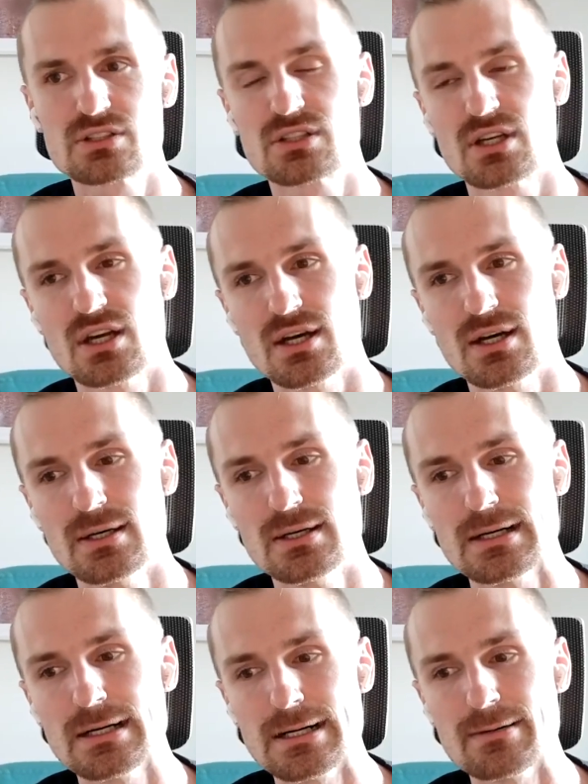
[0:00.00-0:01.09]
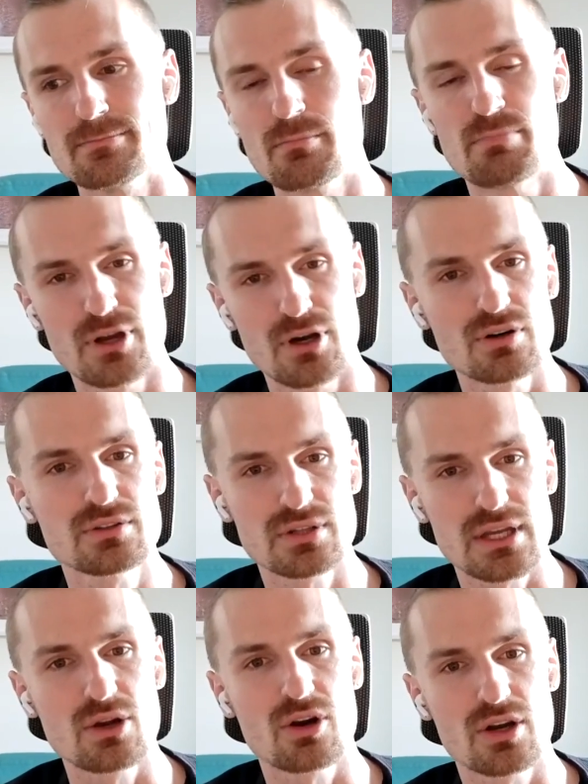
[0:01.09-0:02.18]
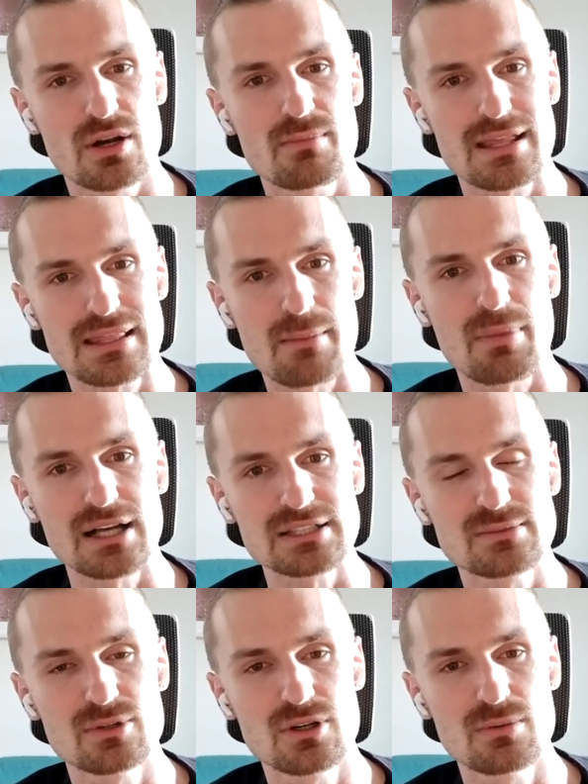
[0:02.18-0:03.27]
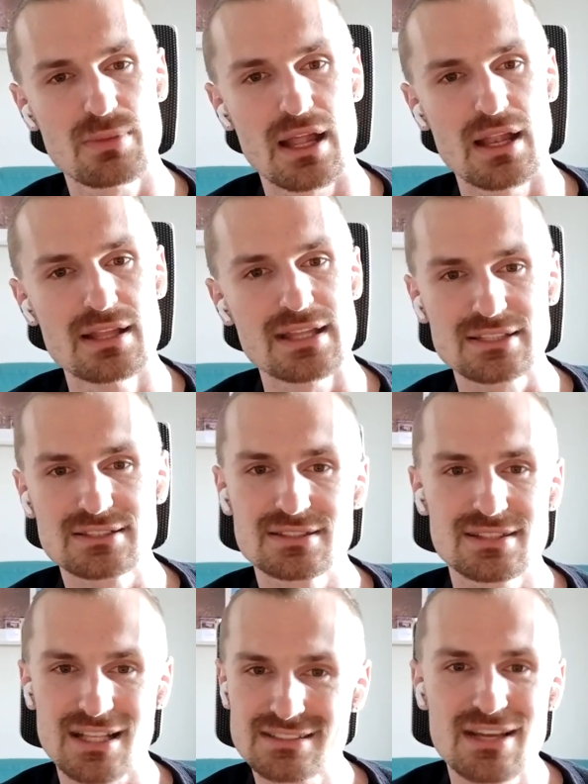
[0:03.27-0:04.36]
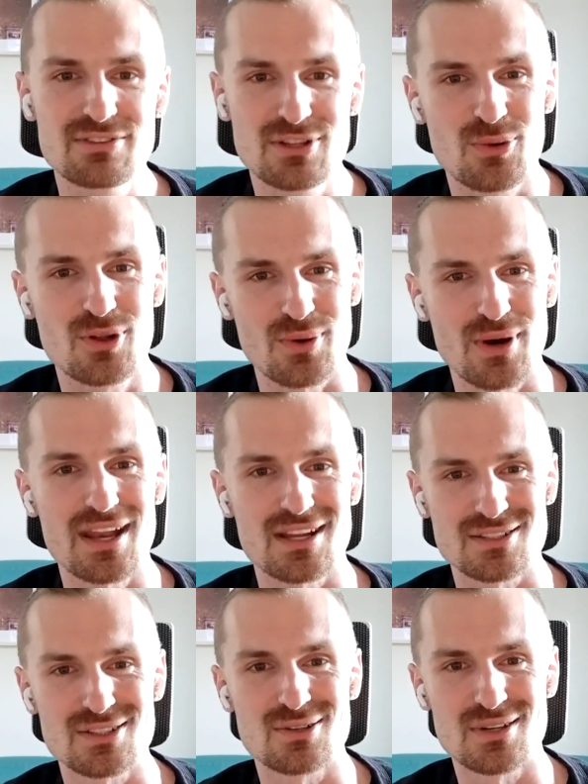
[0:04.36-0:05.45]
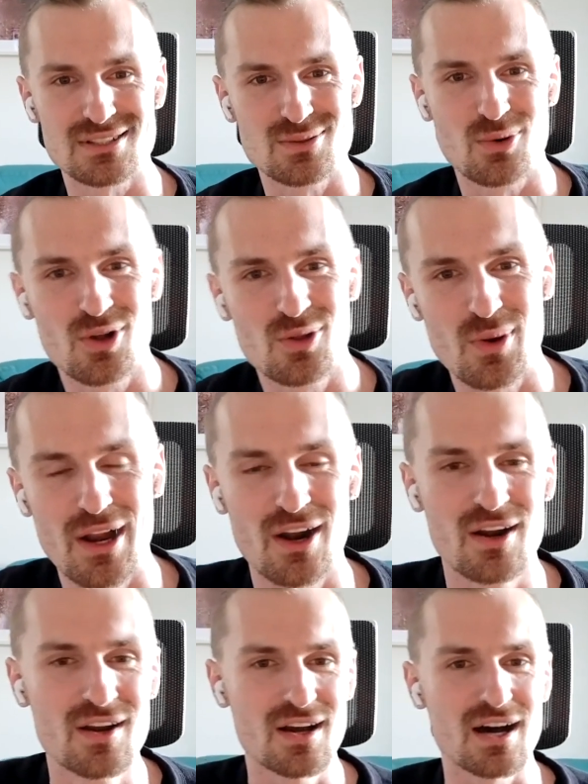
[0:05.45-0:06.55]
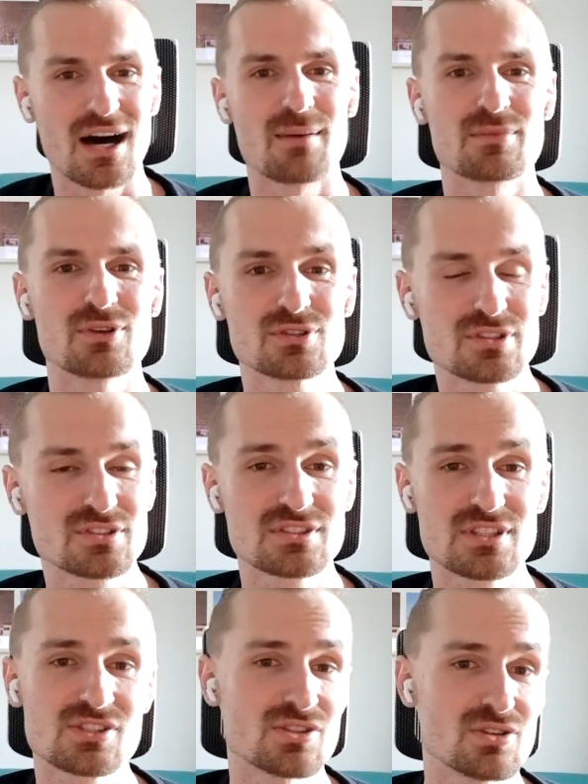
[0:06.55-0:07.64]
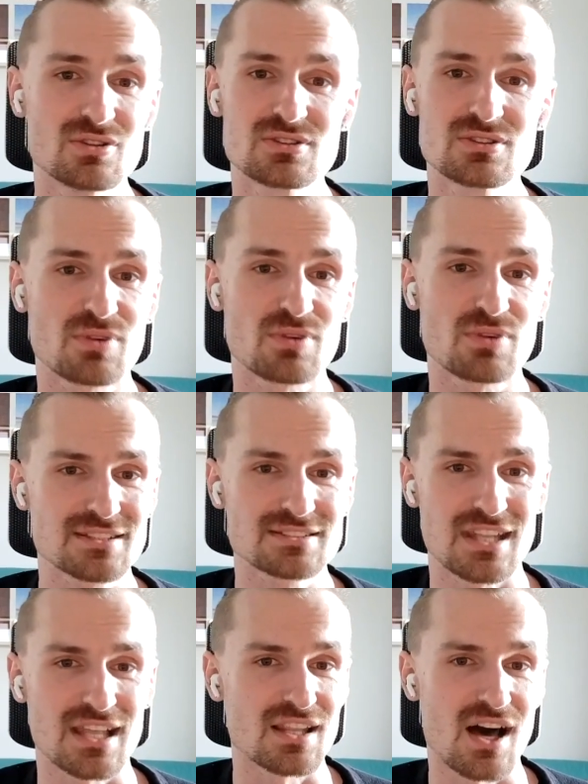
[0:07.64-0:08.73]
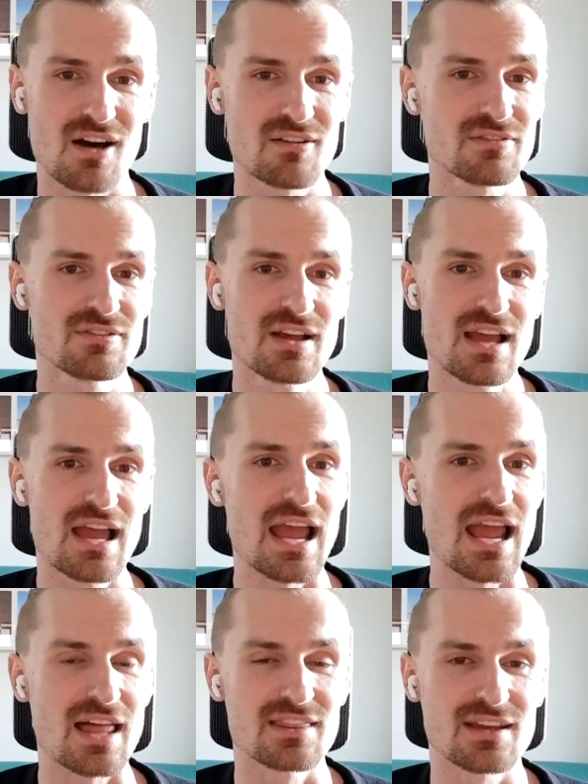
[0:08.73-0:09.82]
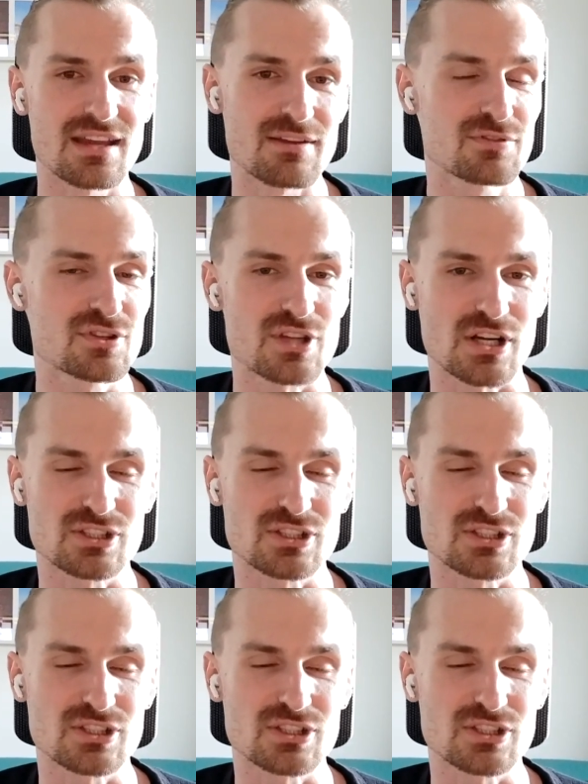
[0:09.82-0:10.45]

to um, build in order to make that possible. But that's that's definitely the world we're heading to. It's a world where um, users just use products that they love and the infrastructure